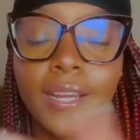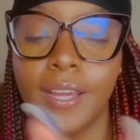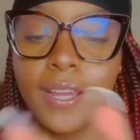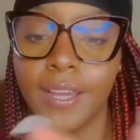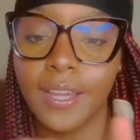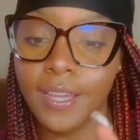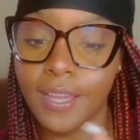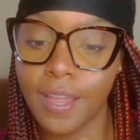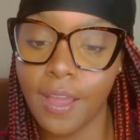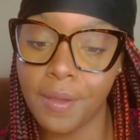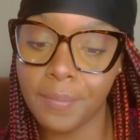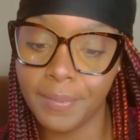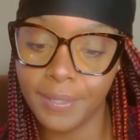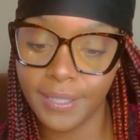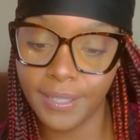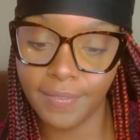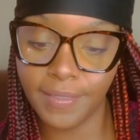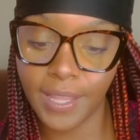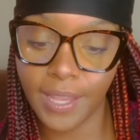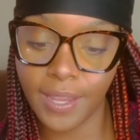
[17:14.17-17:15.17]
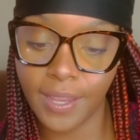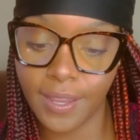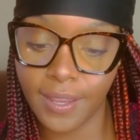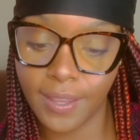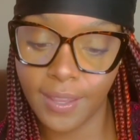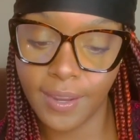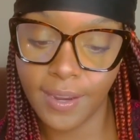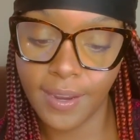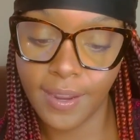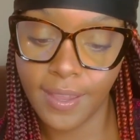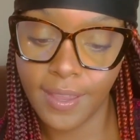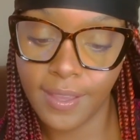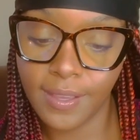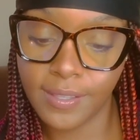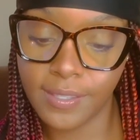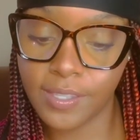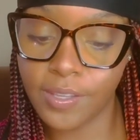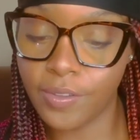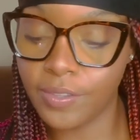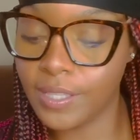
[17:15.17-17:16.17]
Can y'all believe that?
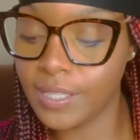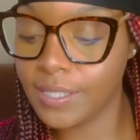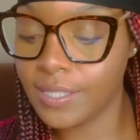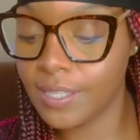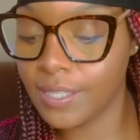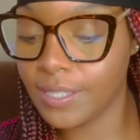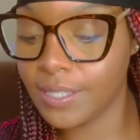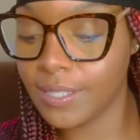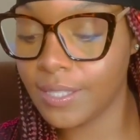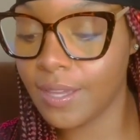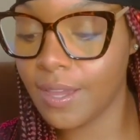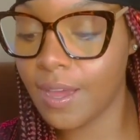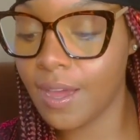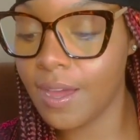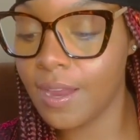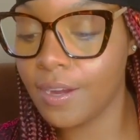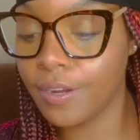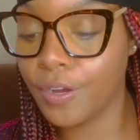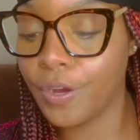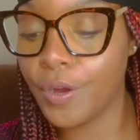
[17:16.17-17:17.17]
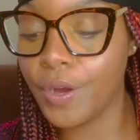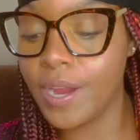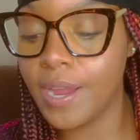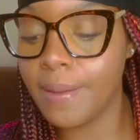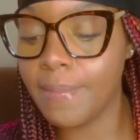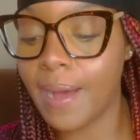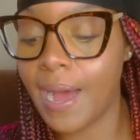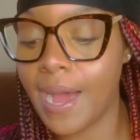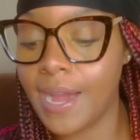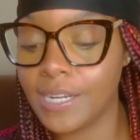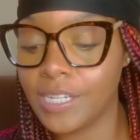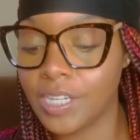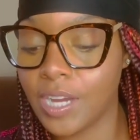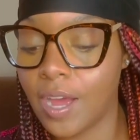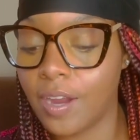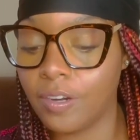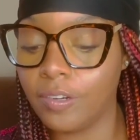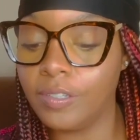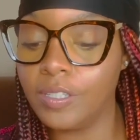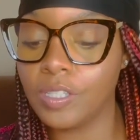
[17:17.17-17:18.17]
So this is a cream
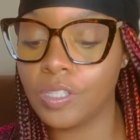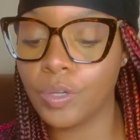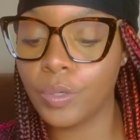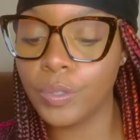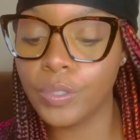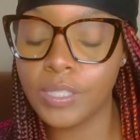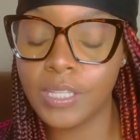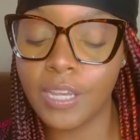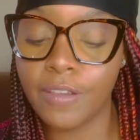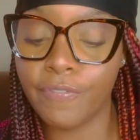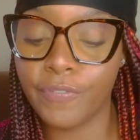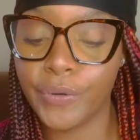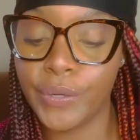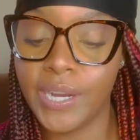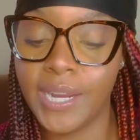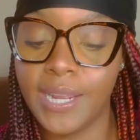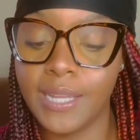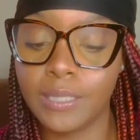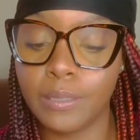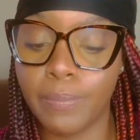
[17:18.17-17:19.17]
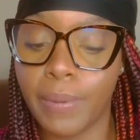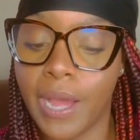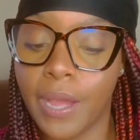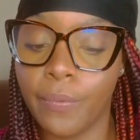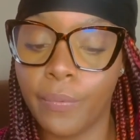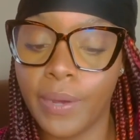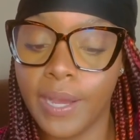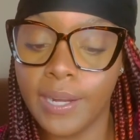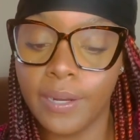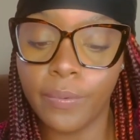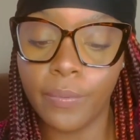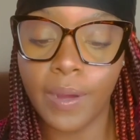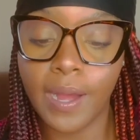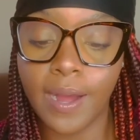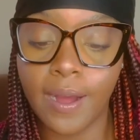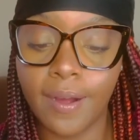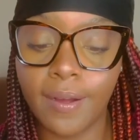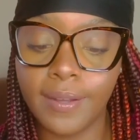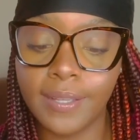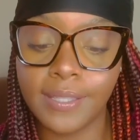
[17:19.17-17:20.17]
eyeshadow. It's cruelty free. It's by Wet n'
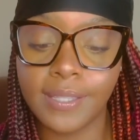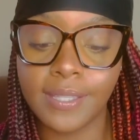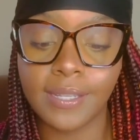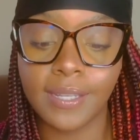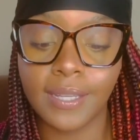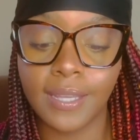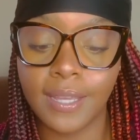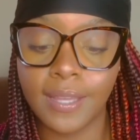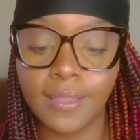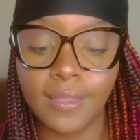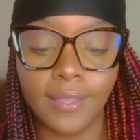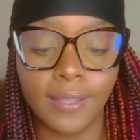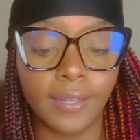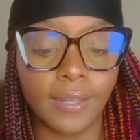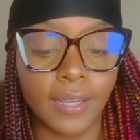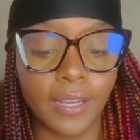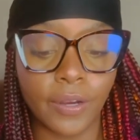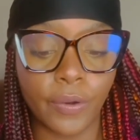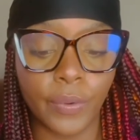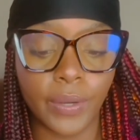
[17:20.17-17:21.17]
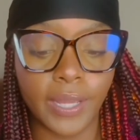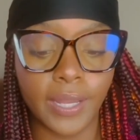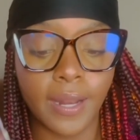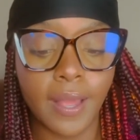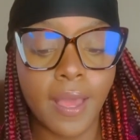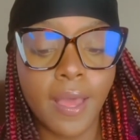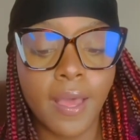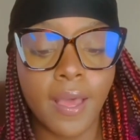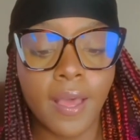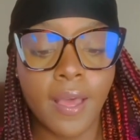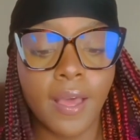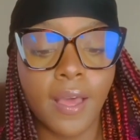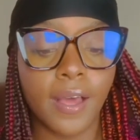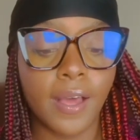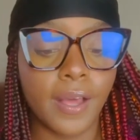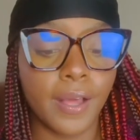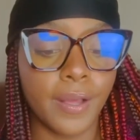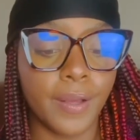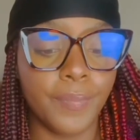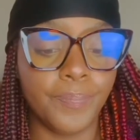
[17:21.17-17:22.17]
Wild. It's again the liquid
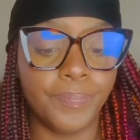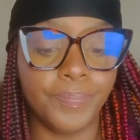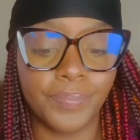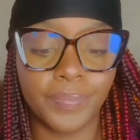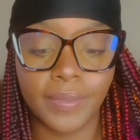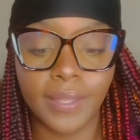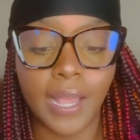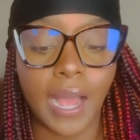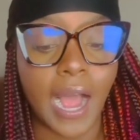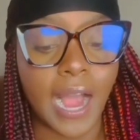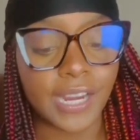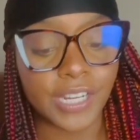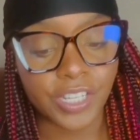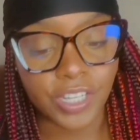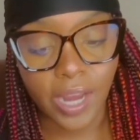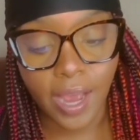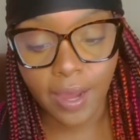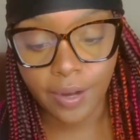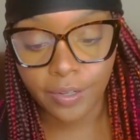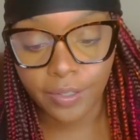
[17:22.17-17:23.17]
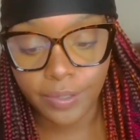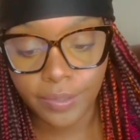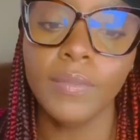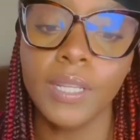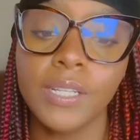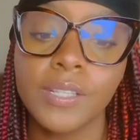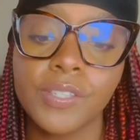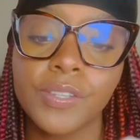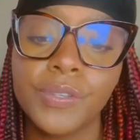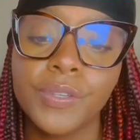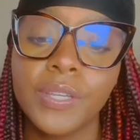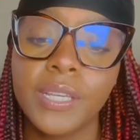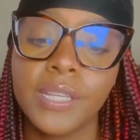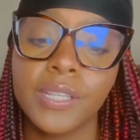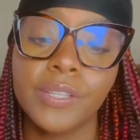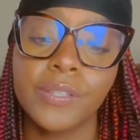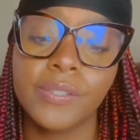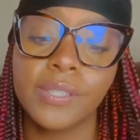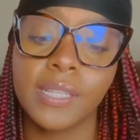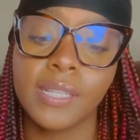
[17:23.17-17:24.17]
eyeshadow, so you can
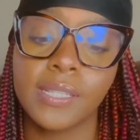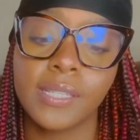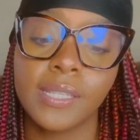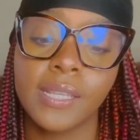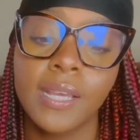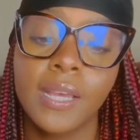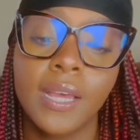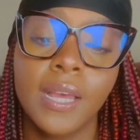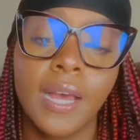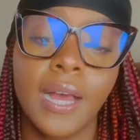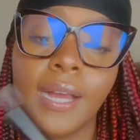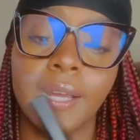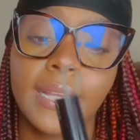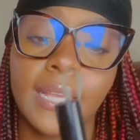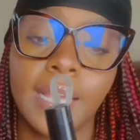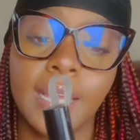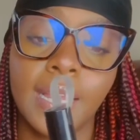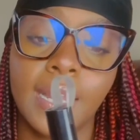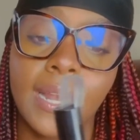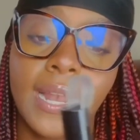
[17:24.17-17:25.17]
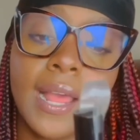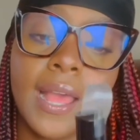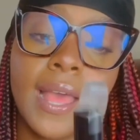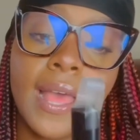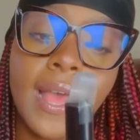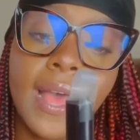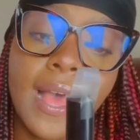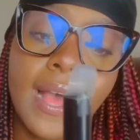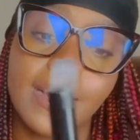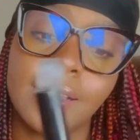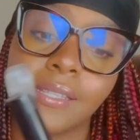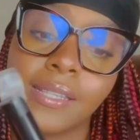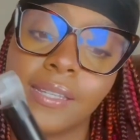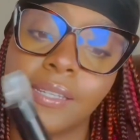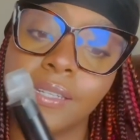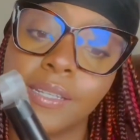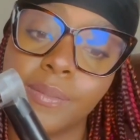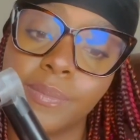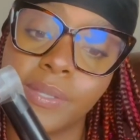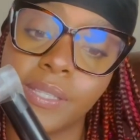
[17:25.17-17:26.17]
use this again as a
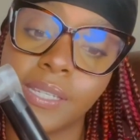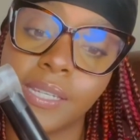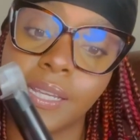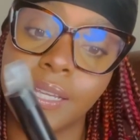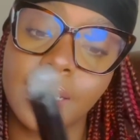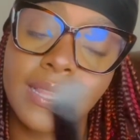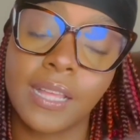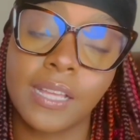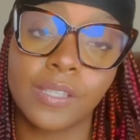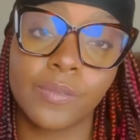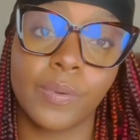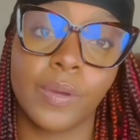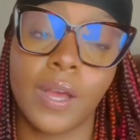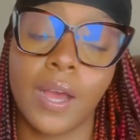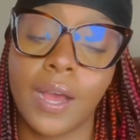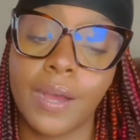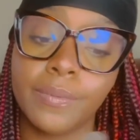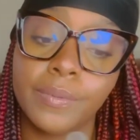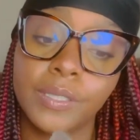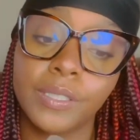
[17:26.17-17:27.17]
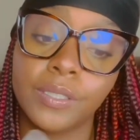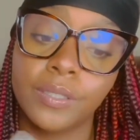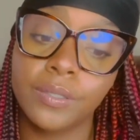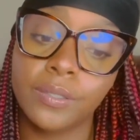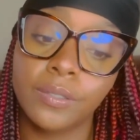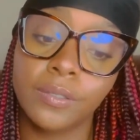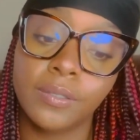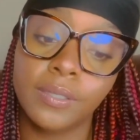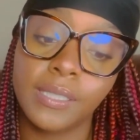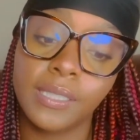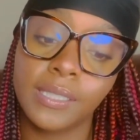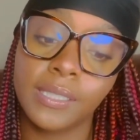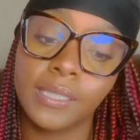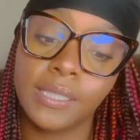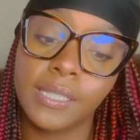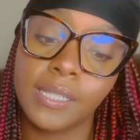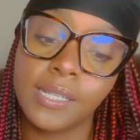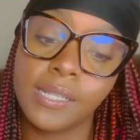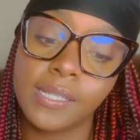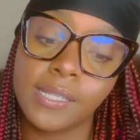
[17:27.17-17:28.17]
lipstick. That's what I would do. It
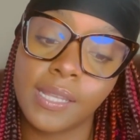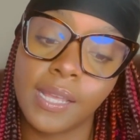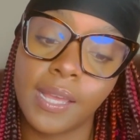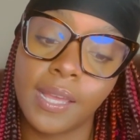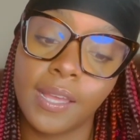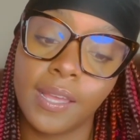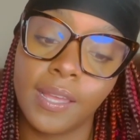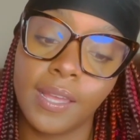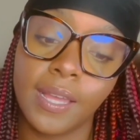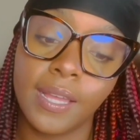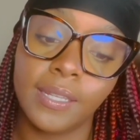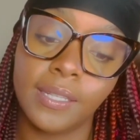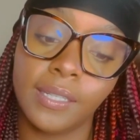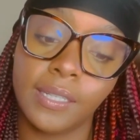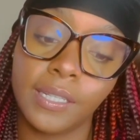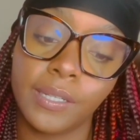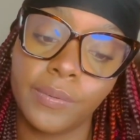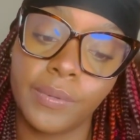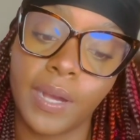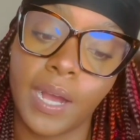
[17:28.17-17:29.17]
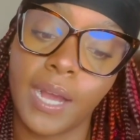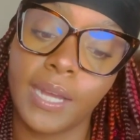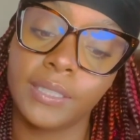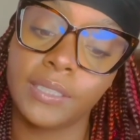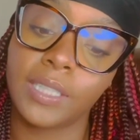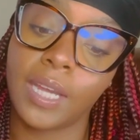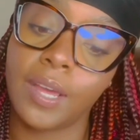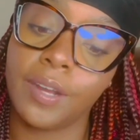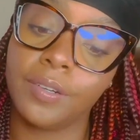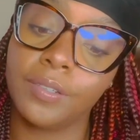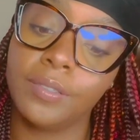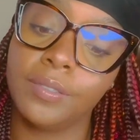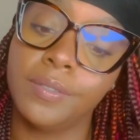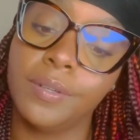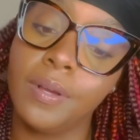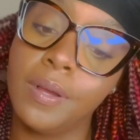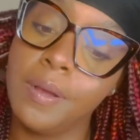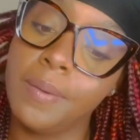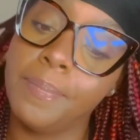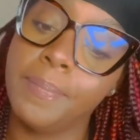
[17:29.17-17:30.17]
is a liquid eyeshadow,
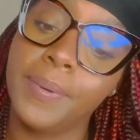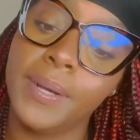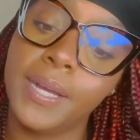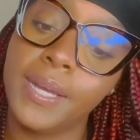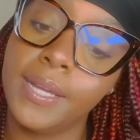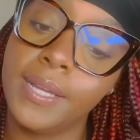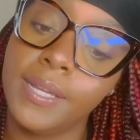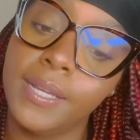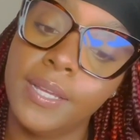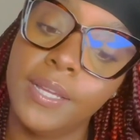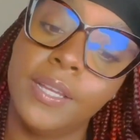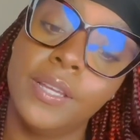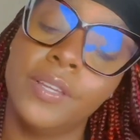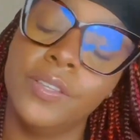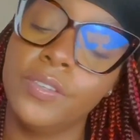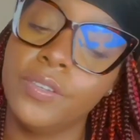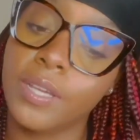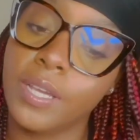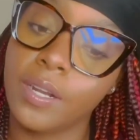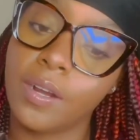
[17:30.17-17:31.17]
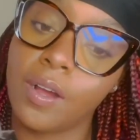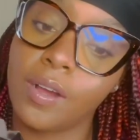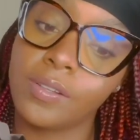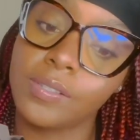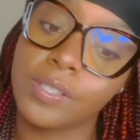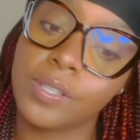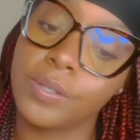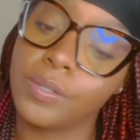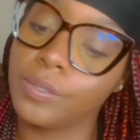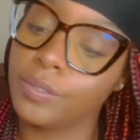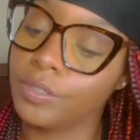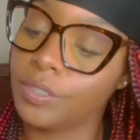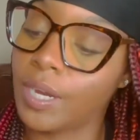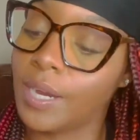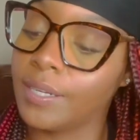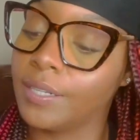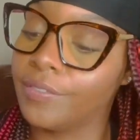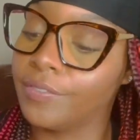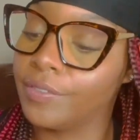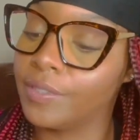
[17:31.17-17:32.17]
but you can also
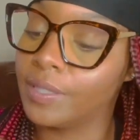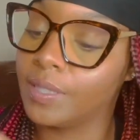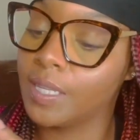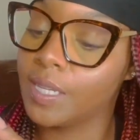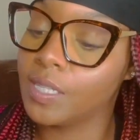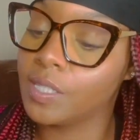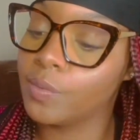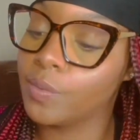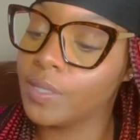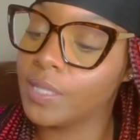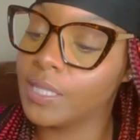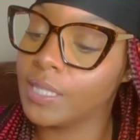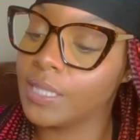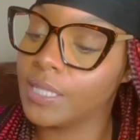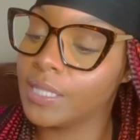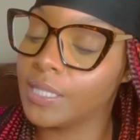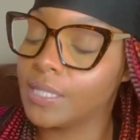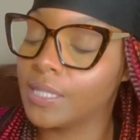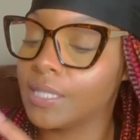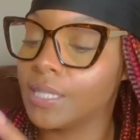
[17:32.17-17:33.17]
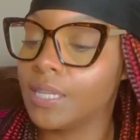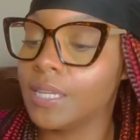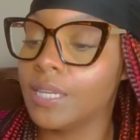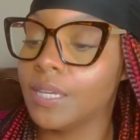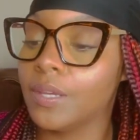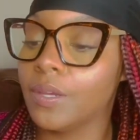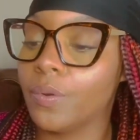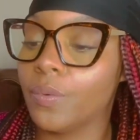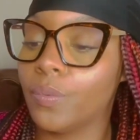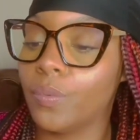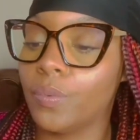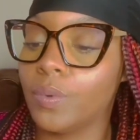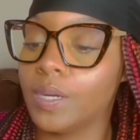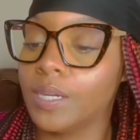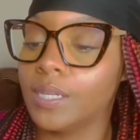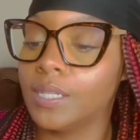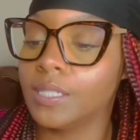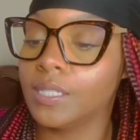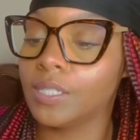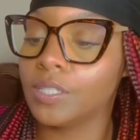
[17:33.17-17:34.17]
try different things with it to see
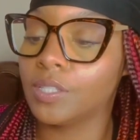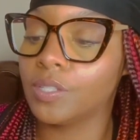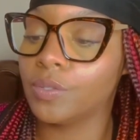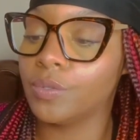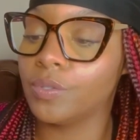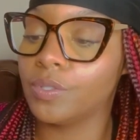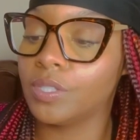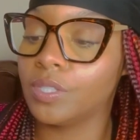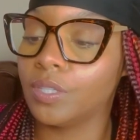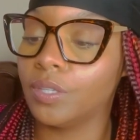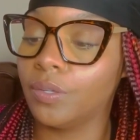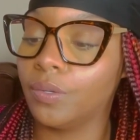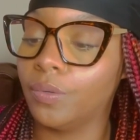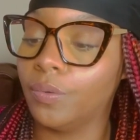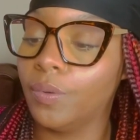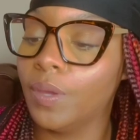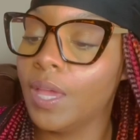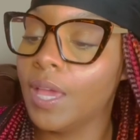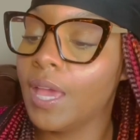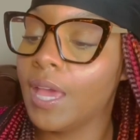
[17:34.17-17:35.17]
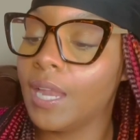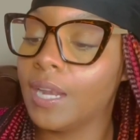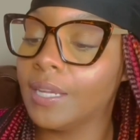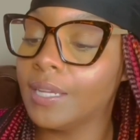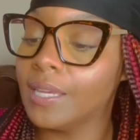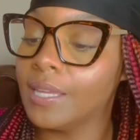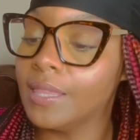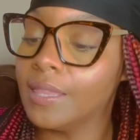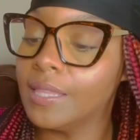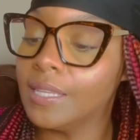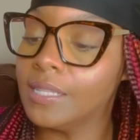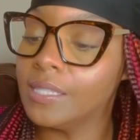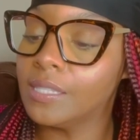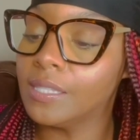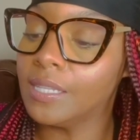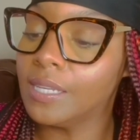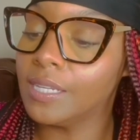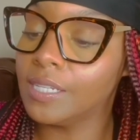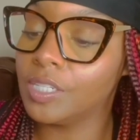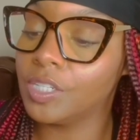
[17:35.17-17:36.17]
what suits you. And again,
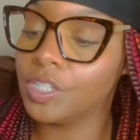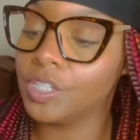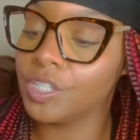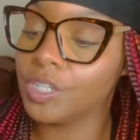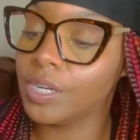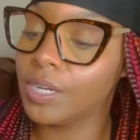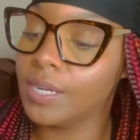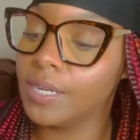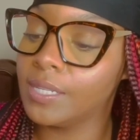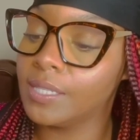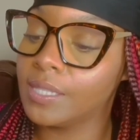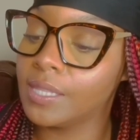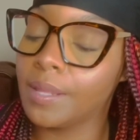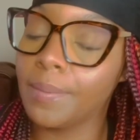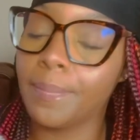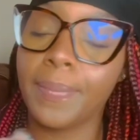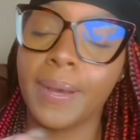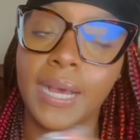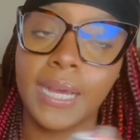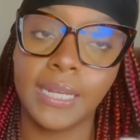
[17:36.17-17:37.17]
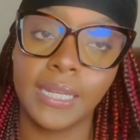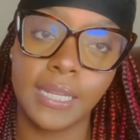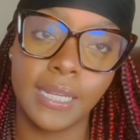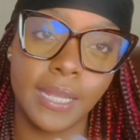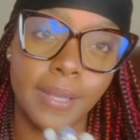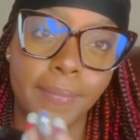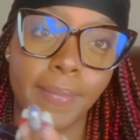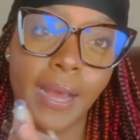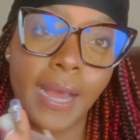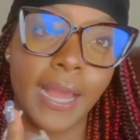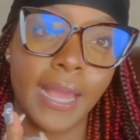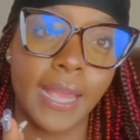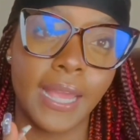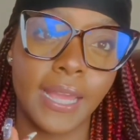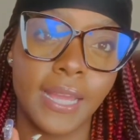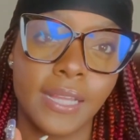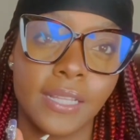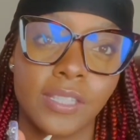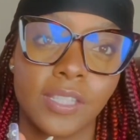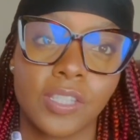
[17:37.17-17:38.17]
this edition is the Putty in My
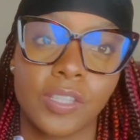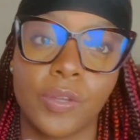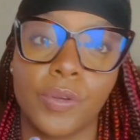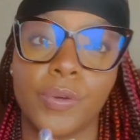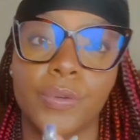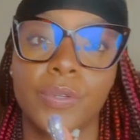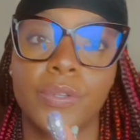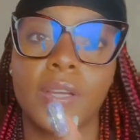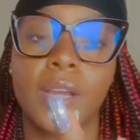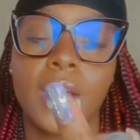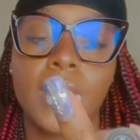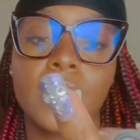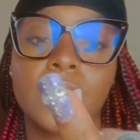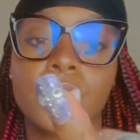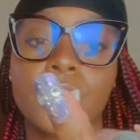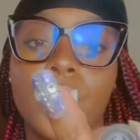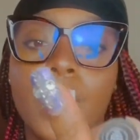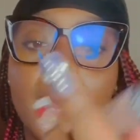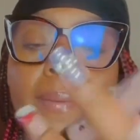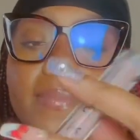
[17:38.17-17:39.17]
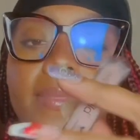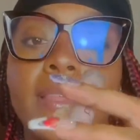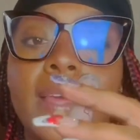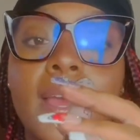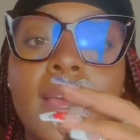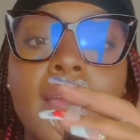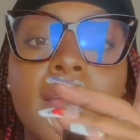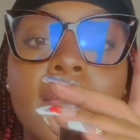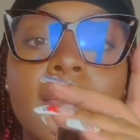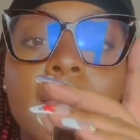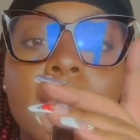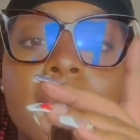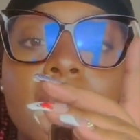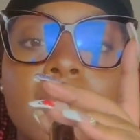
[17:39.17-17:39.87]
Hand, so you guys grab that.